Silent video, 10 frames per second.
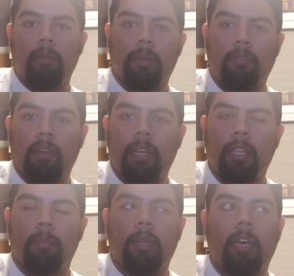big fan of
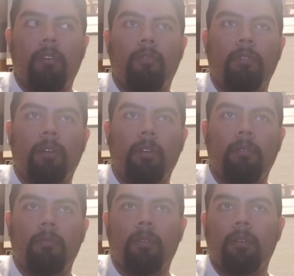them now
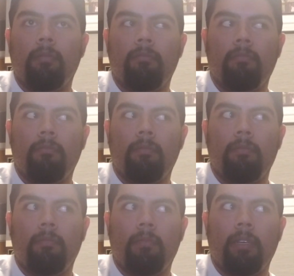for,
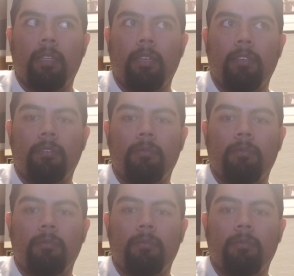I think,